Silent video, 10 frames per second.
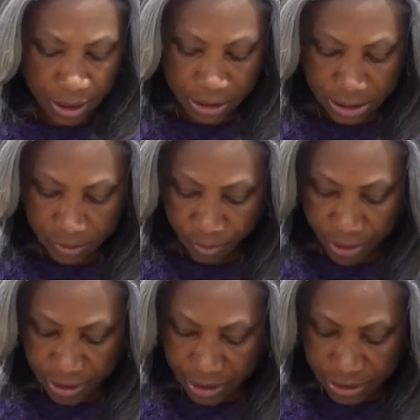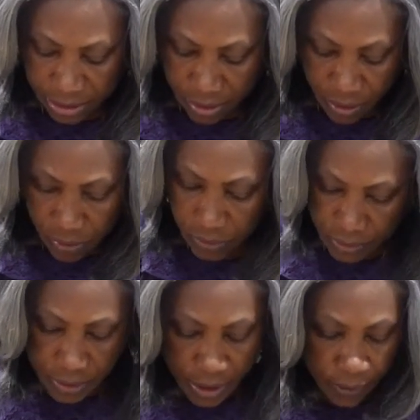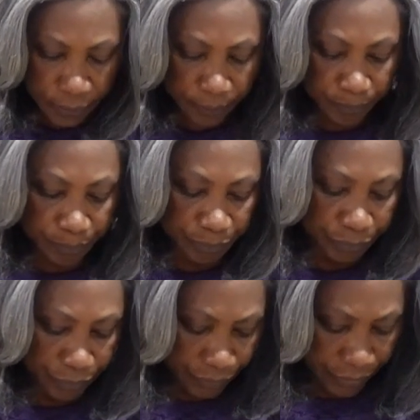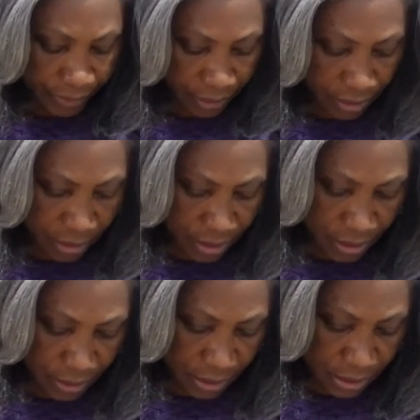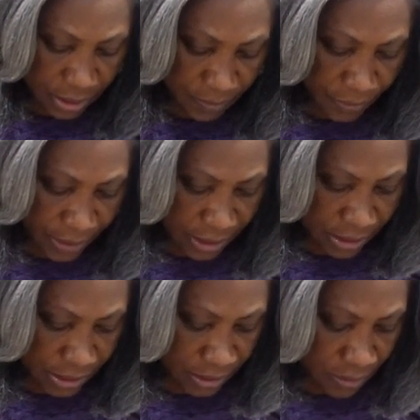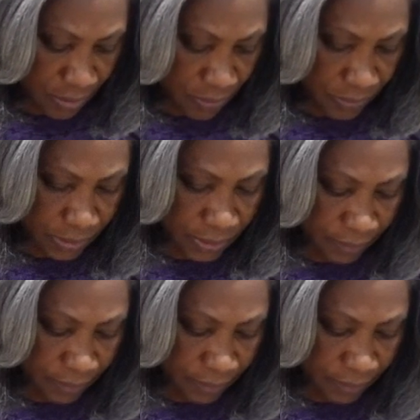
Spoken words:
let's spread this out now. Okay, we're gonna spread this out,